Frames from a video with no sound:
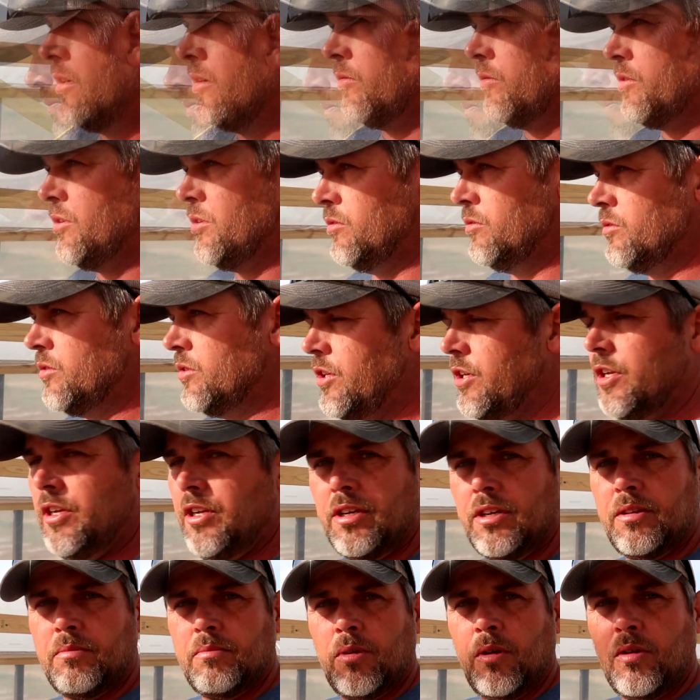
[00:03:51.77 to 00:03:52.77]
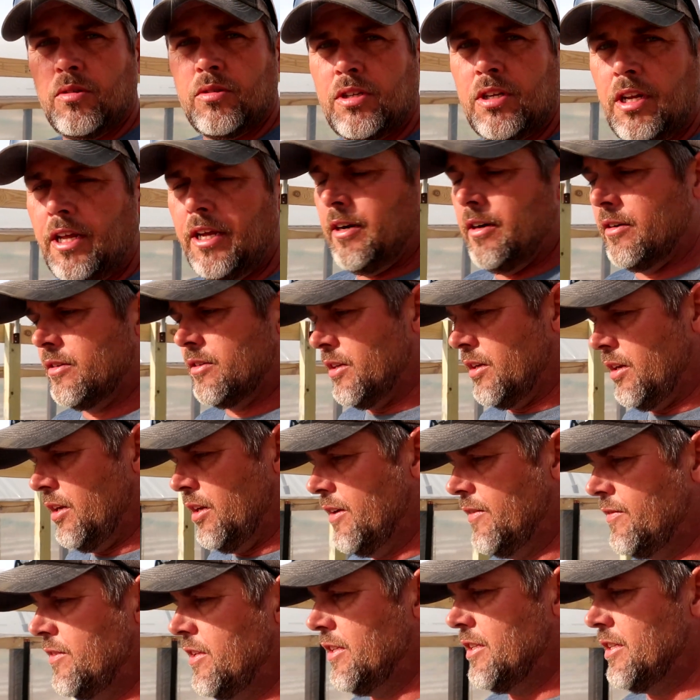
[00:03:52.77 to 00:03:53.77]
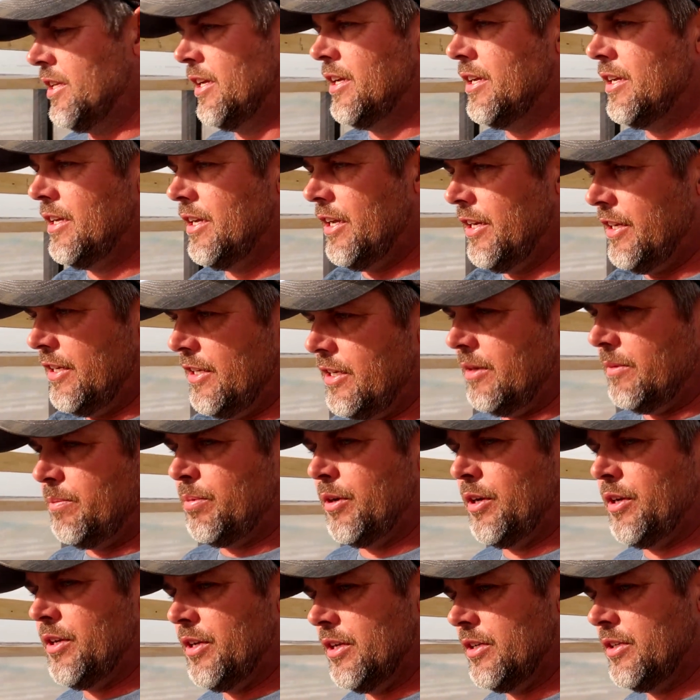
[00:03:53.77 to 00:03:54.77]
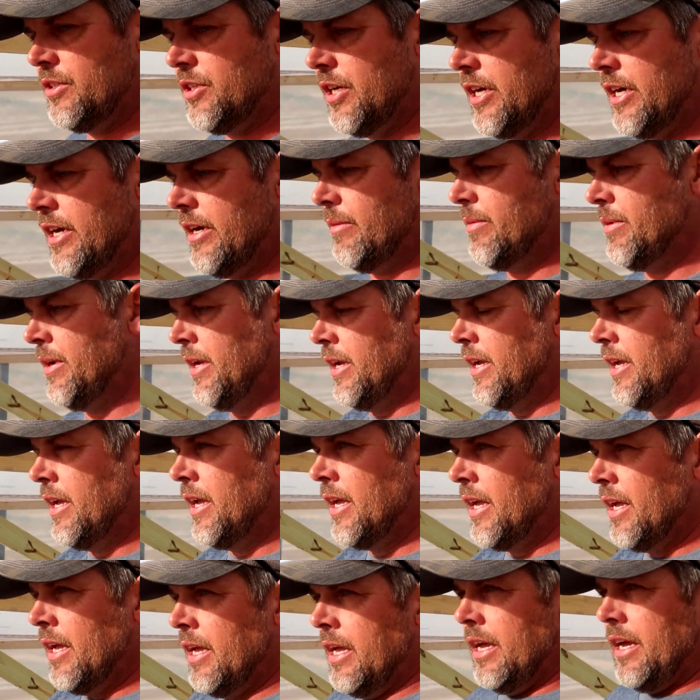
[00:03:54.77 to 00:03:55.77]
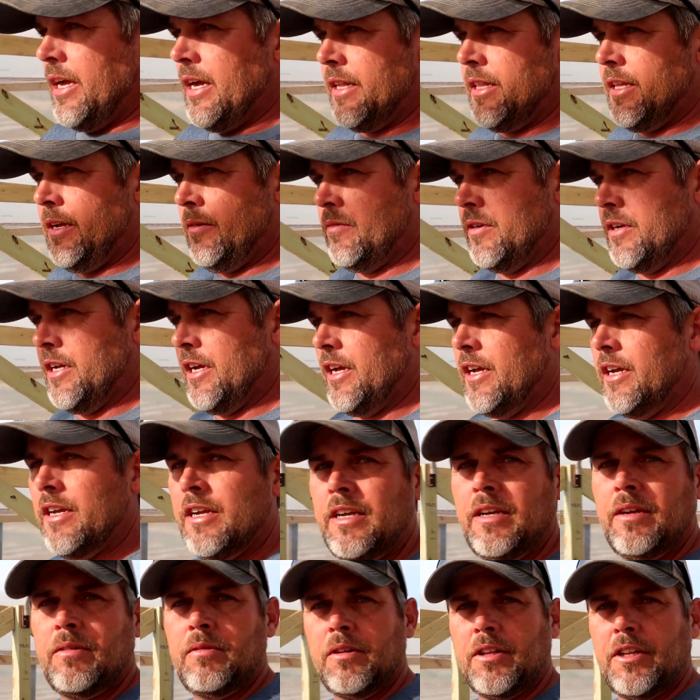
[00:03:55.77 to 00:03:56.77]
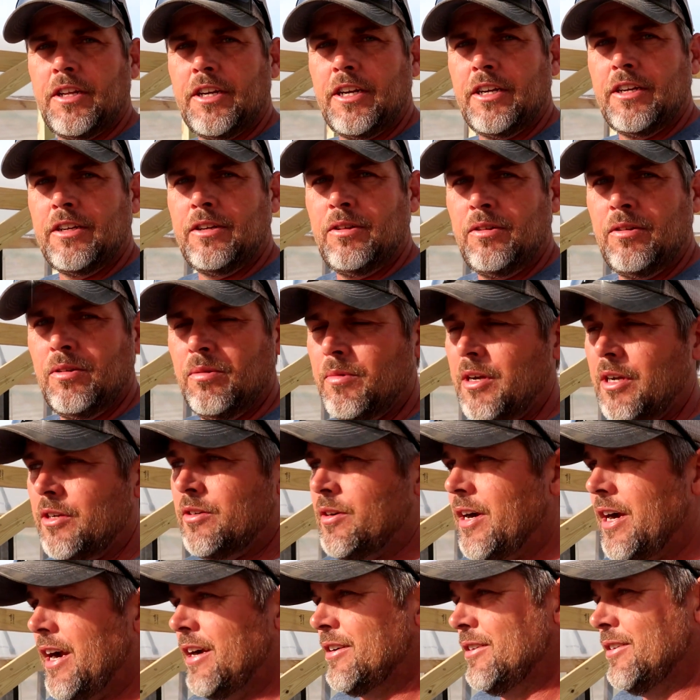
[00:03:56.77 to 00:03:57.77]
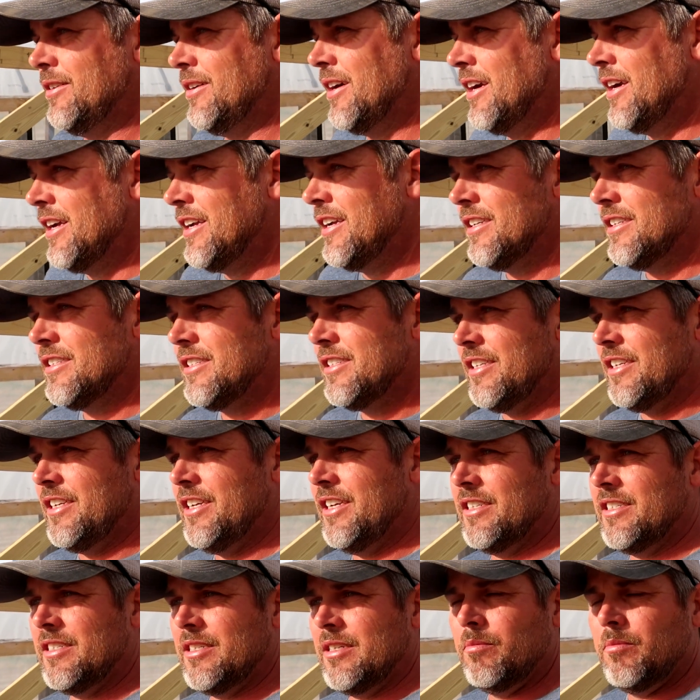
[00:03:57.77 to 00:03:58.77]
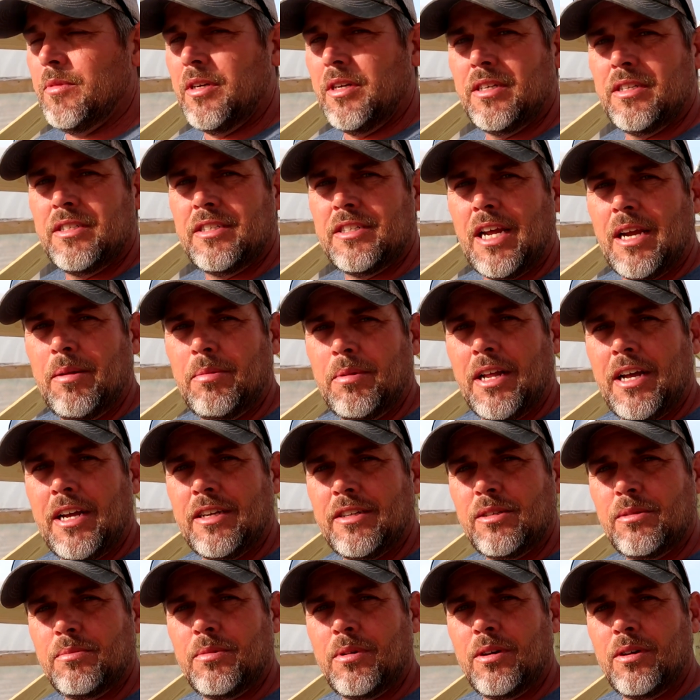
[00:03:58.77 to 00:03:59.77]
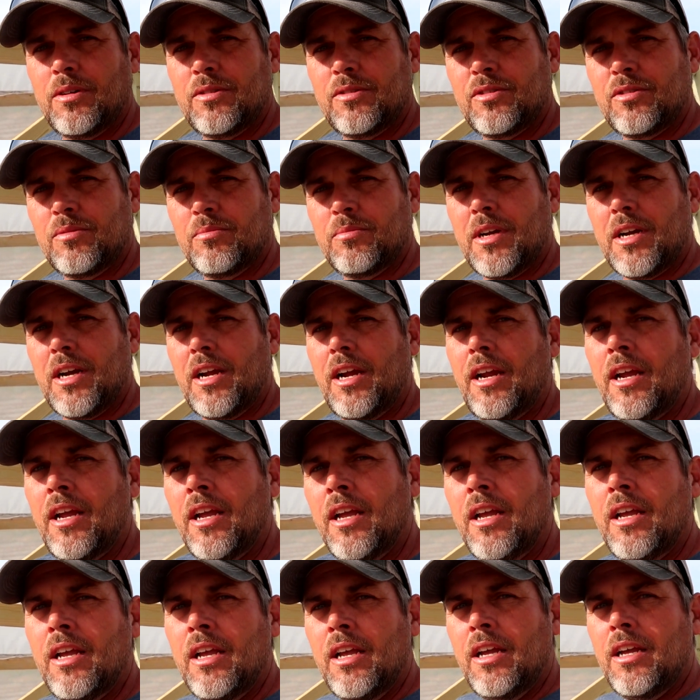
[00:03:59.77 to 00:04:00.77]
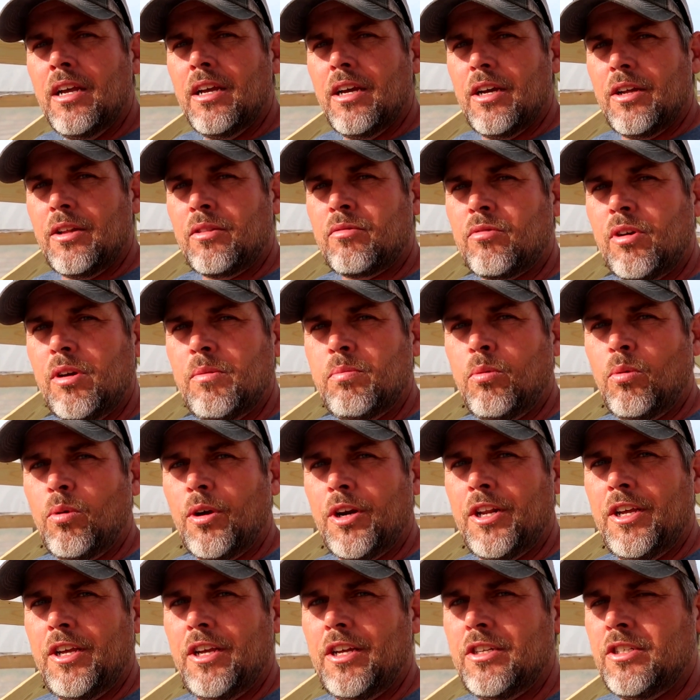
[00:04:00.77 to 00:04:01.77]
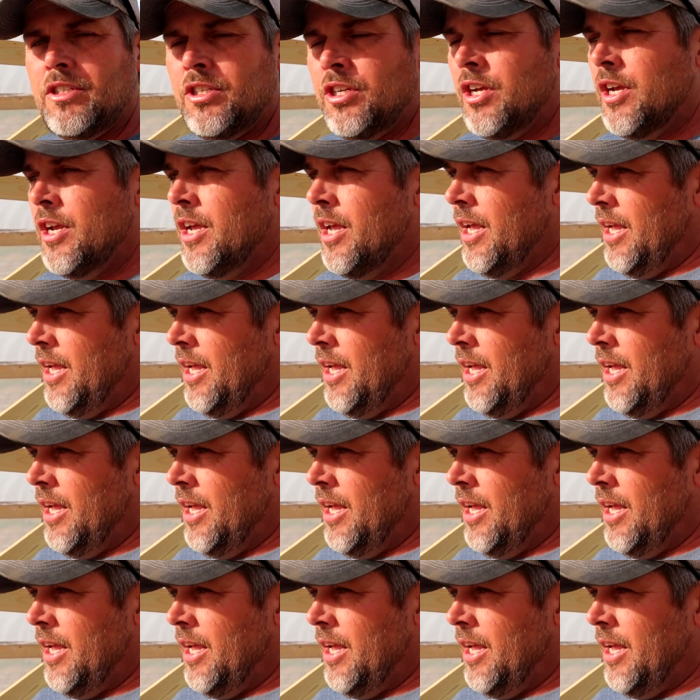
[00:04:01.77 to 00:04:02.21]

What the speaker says: We used the mulch layer to lift it. It did a pretty good job. I think what I really need to do on my tractor is to get some stabilizer bars for my 3-point hitch.